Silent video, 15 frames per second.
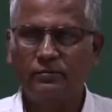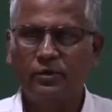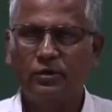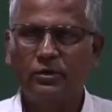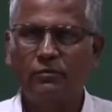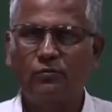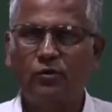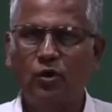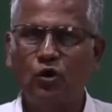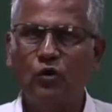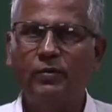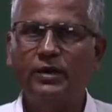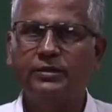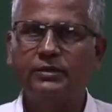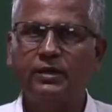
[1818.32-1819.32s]
because the
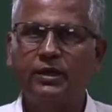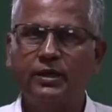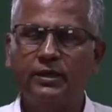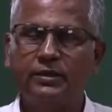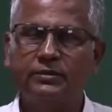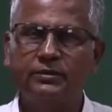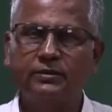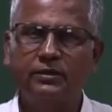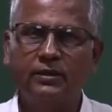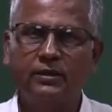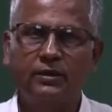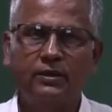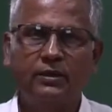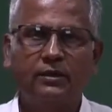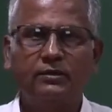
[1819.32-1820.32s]
volume has increased,
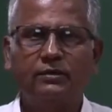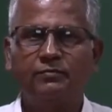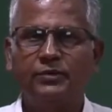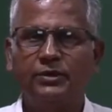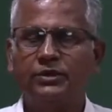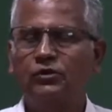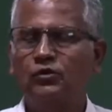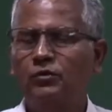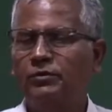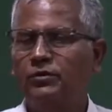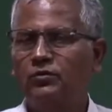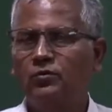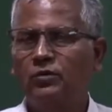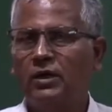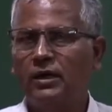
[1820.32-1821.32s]
the pressure will
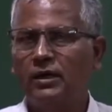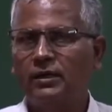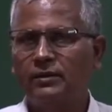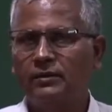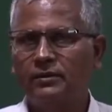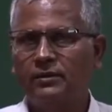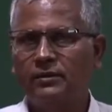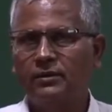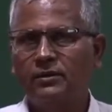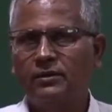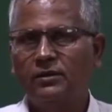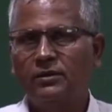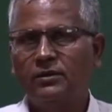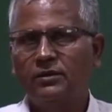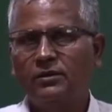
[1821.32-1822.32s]
be too high.
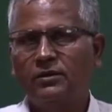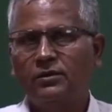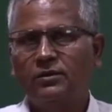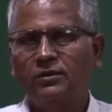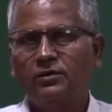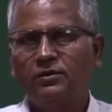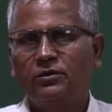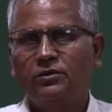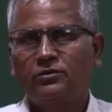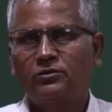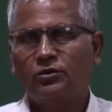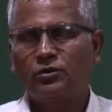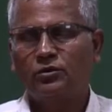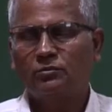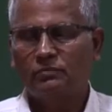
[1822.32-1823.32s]

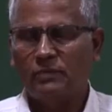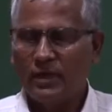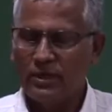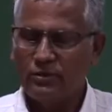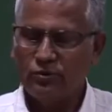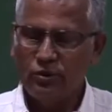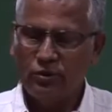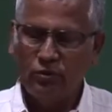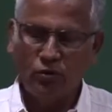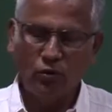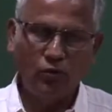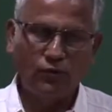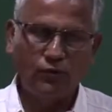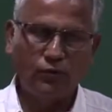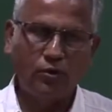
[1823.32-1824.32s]
So, as we
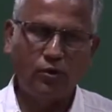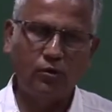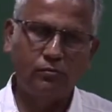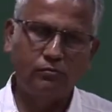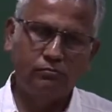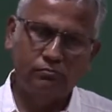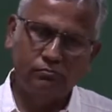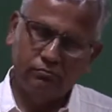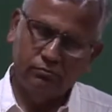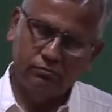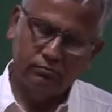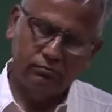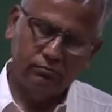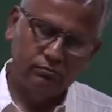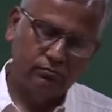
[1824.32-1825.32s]
go from
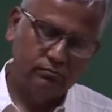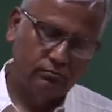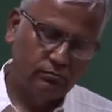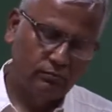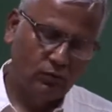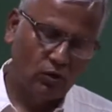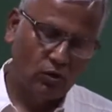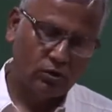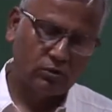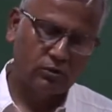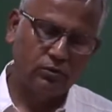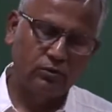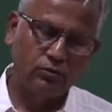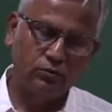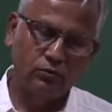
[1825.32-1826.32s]

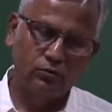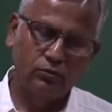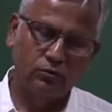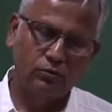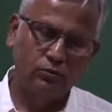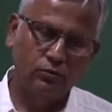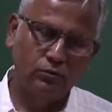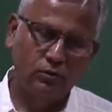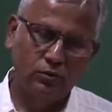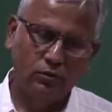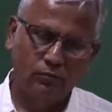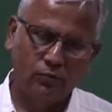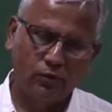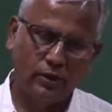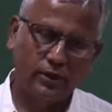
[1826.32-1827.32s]
cotton to
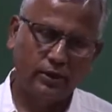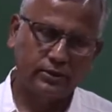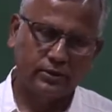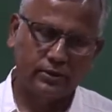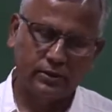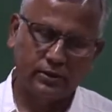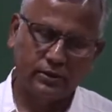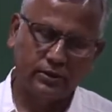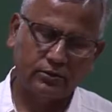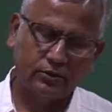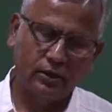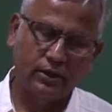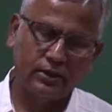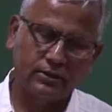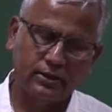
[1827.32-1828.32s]
polyester,
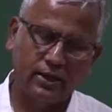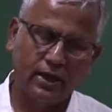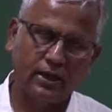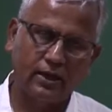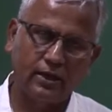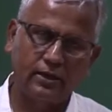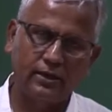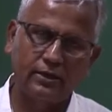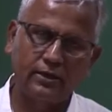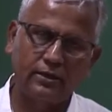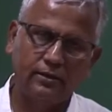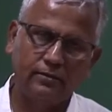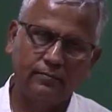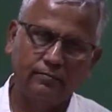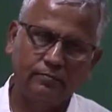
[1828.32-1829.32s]
so let us say acrylic,